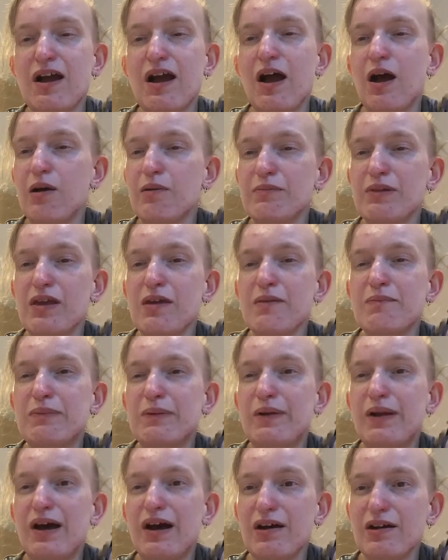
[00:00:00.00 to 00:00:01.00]
how many
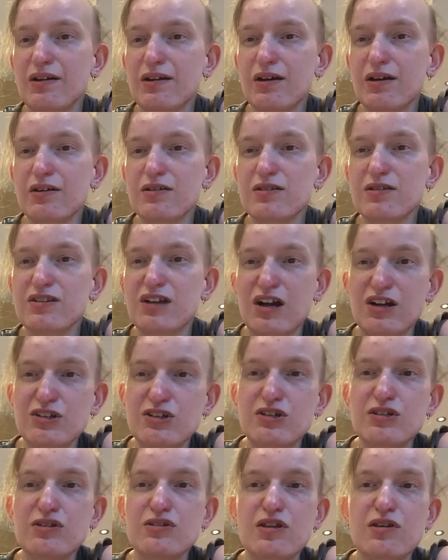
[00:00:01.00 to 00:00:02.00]
black
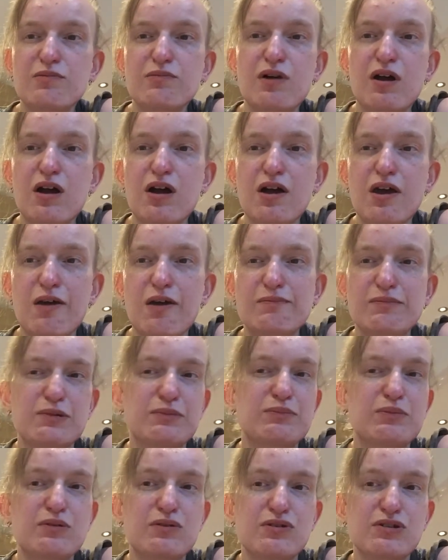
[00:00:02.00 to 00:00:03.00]
statues there were in
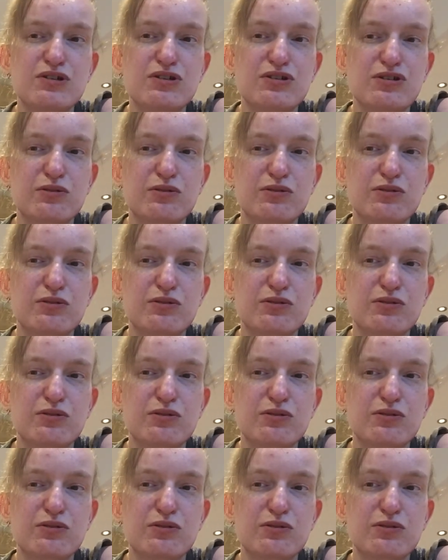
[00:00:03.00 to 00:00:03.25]
proportion